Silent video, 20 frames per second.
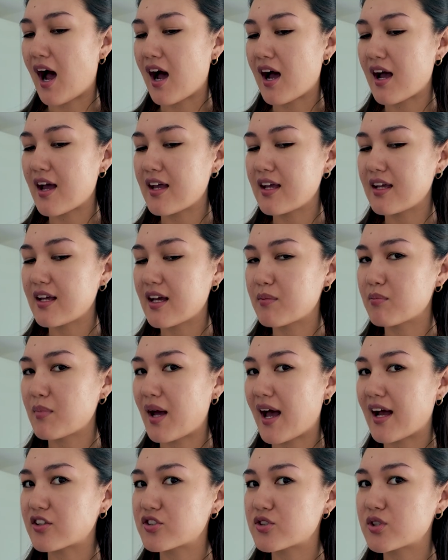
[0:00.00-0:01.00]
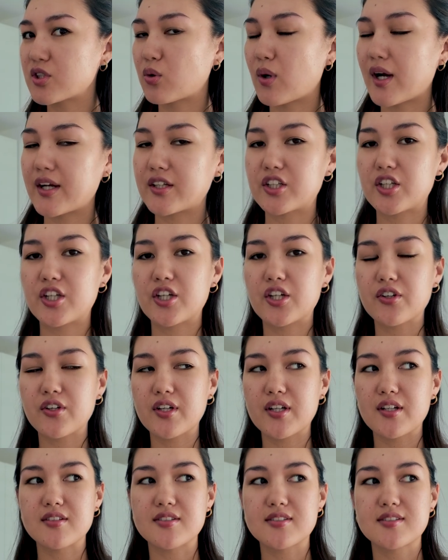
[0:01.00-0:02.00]
I am actually quite
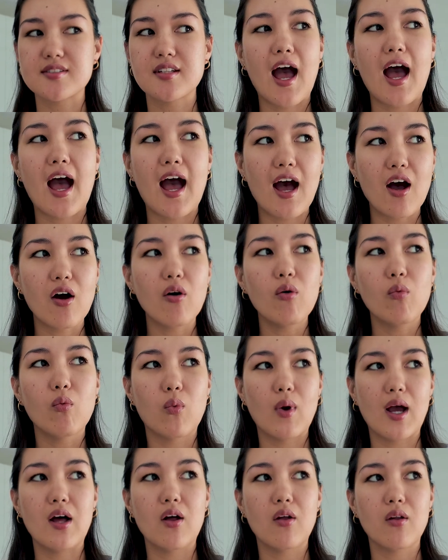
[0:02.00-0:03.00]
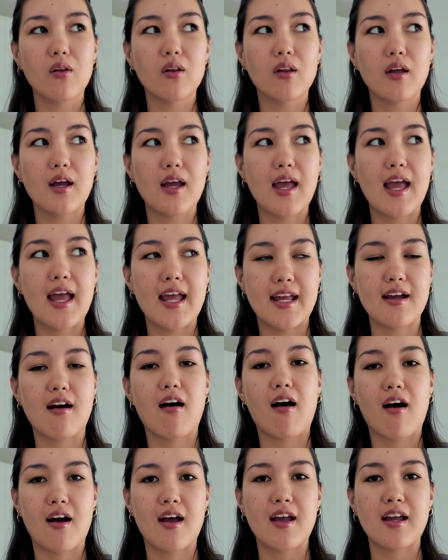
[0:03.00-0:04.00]
curious how well
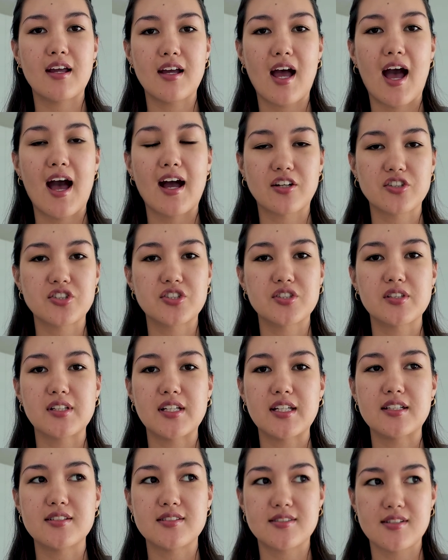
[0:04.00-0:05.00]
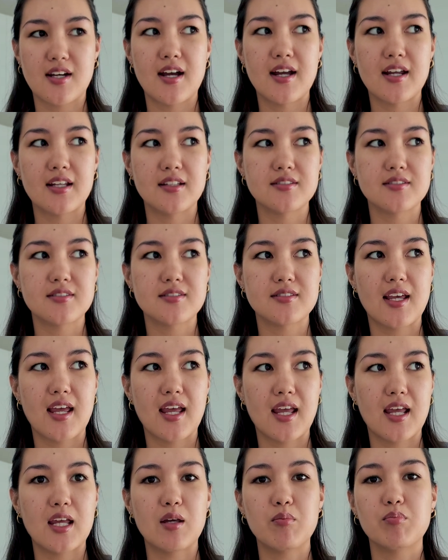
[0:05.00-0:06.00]
AI actually designs
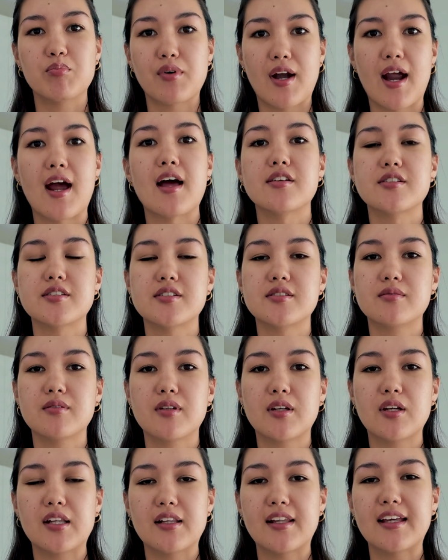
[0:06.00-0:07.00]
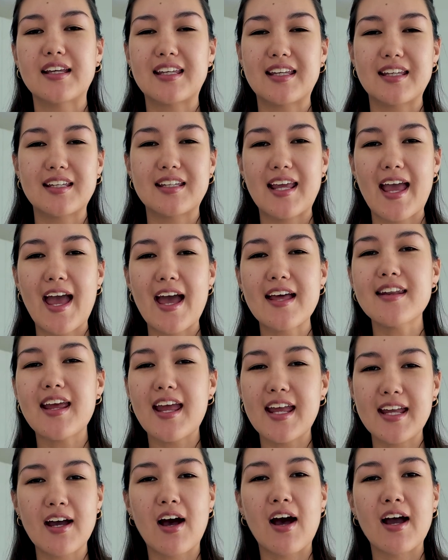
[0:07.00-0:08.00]
a brand. Like, can
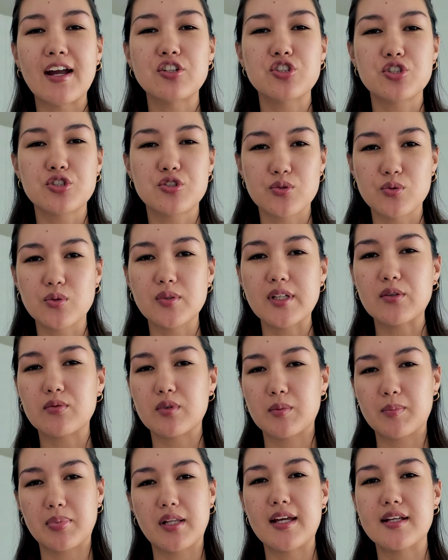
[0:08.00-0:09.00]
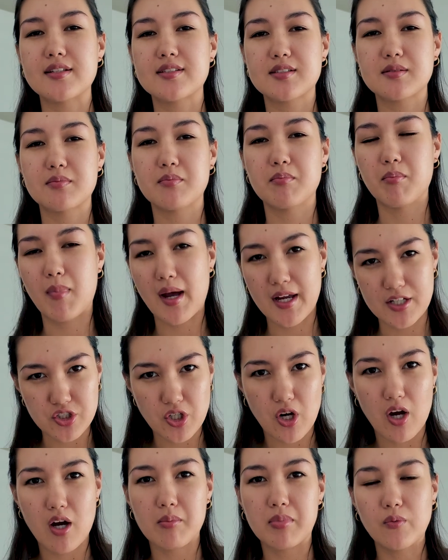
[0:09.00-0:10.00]
AI truly replace my
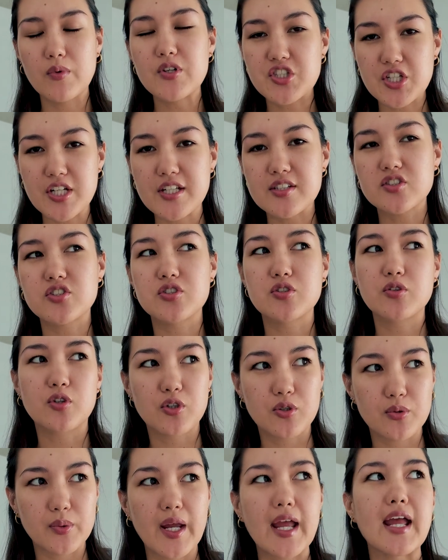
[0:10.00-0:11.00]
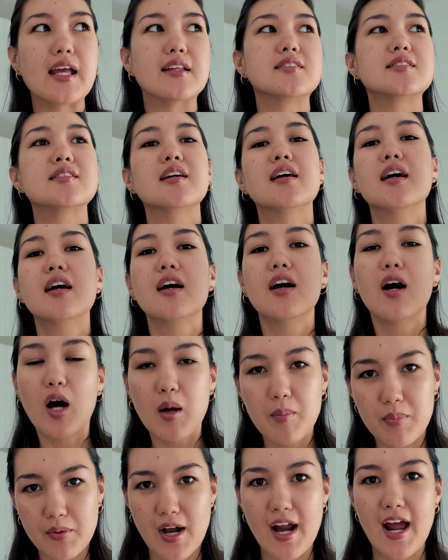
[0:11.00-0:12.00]
job, which is to create a
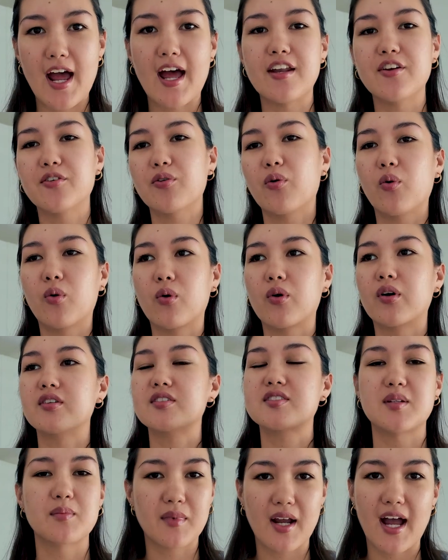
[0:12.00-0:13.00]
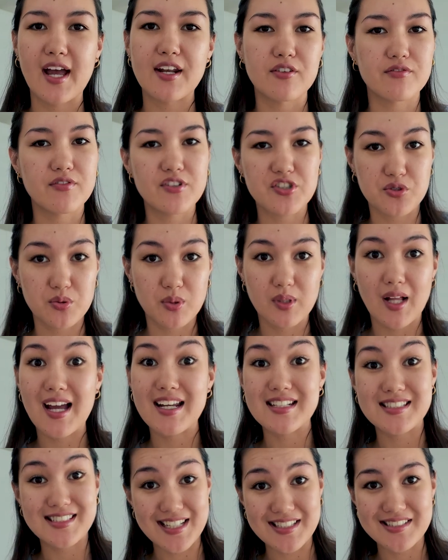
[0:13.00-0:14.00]
brand or some kind of visual
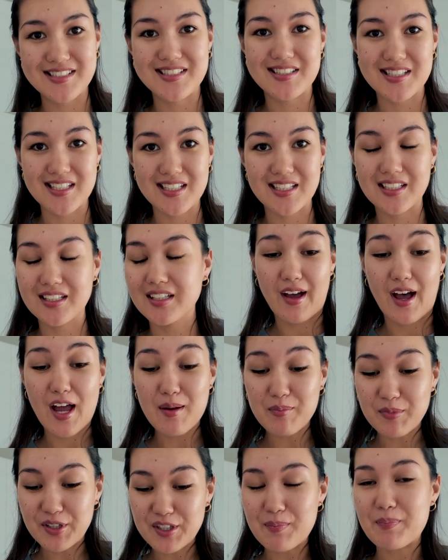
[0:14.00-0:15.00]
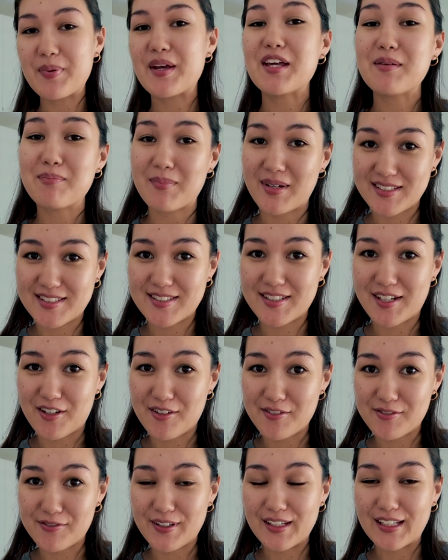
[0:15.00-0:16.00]
identity? I'm gonna pit
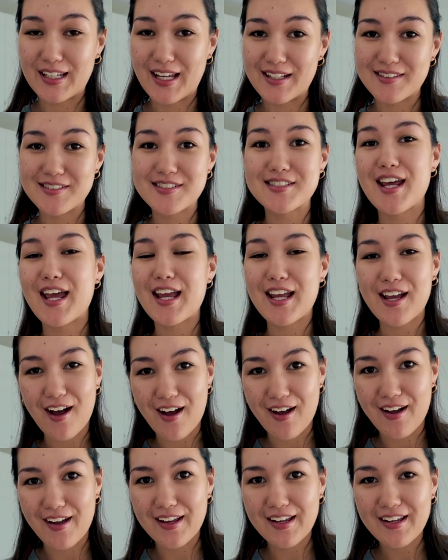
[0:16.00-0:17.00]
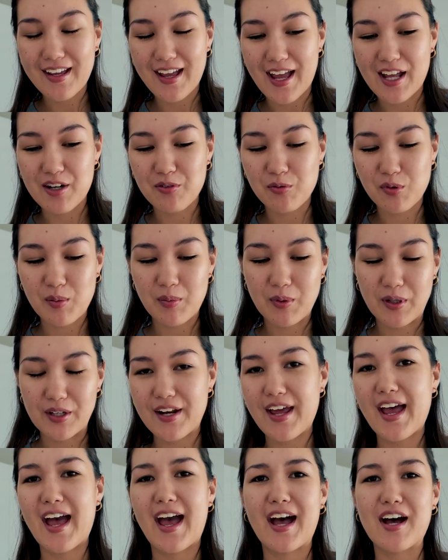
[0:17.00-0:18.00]
myself against AI and we're
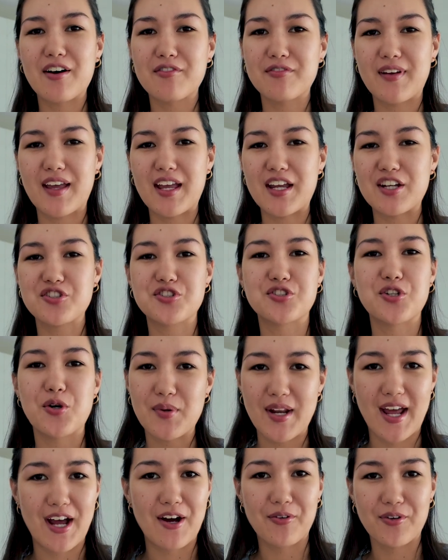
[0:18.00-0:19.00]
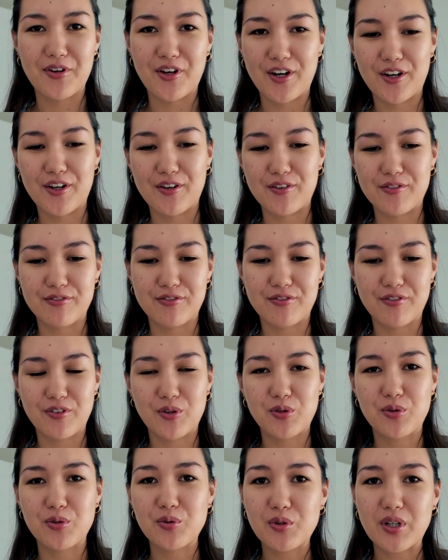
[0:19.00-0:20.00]
gonna have a showdown of
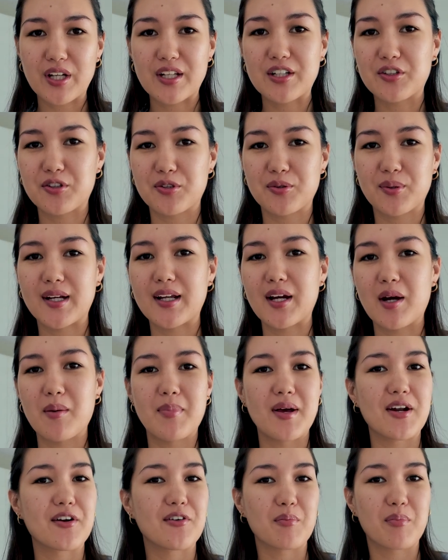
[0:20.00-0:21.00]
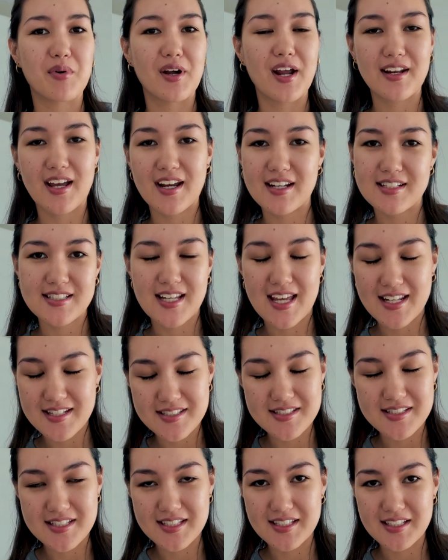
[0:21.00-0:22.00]
who can create a better brand
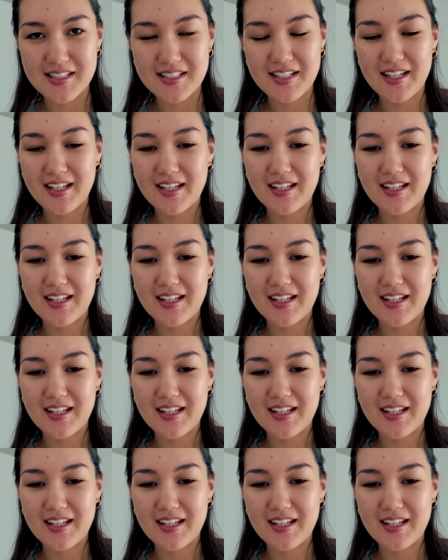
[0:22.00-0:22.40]
identity.